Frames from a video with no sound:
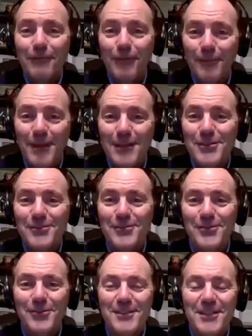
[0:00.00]
information.
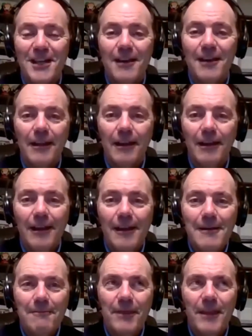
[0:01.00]
So it's kind of like
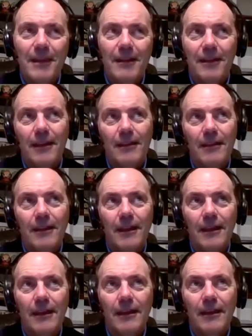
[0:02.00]
they
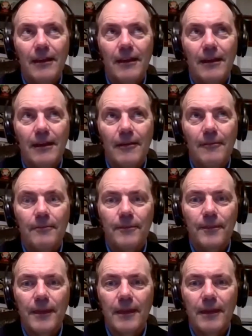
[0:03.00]
the um,
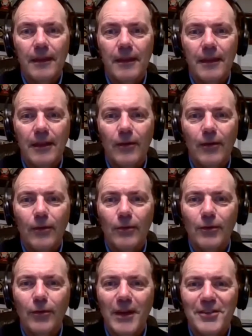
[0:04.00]
the
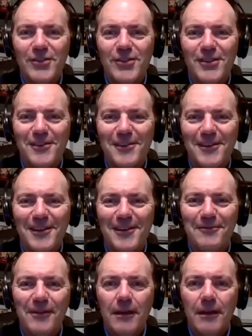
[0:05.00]
old question
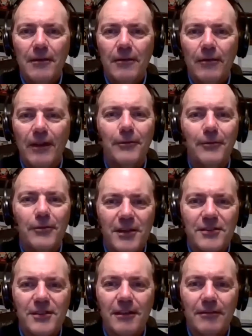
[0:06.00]
of, well, I don't
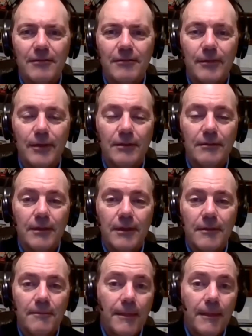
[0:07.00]
trust it. Well,
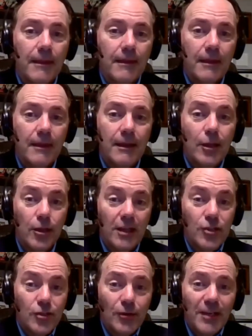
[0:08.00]

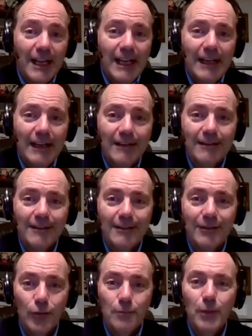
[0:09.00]
it's your data.
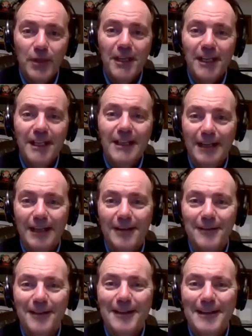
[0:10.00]
You put it in
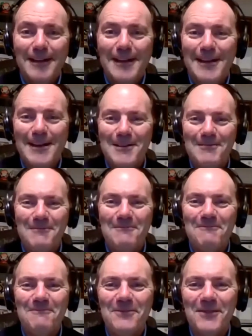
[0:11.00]
there.
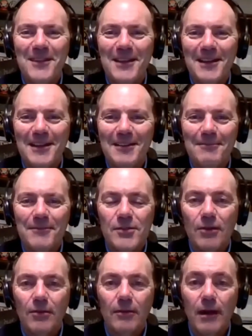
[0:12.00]
Um, uh,
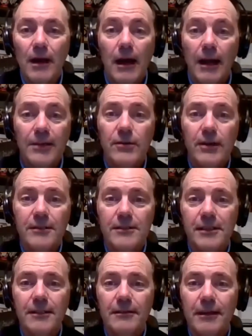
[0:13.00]
so I
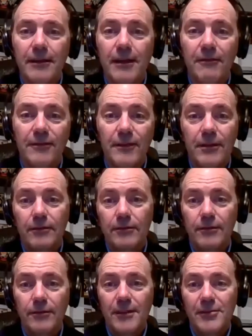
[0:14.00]
trust it enough to
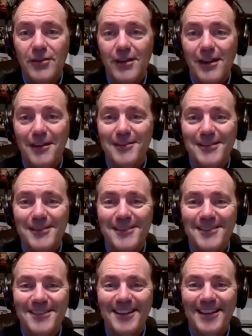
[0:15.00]
do this
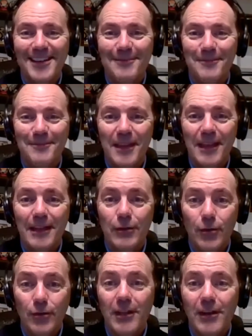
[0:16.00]
analysis, um, and
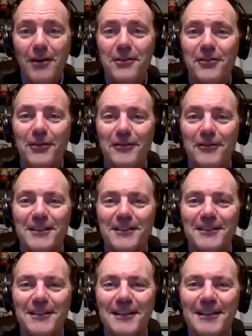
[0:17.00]
you're the author of it.
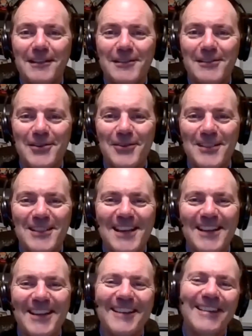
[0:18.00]
So it's
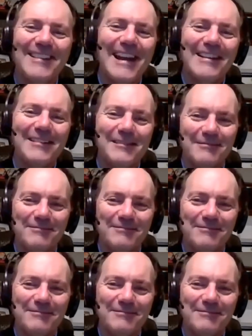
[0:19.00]
kind of that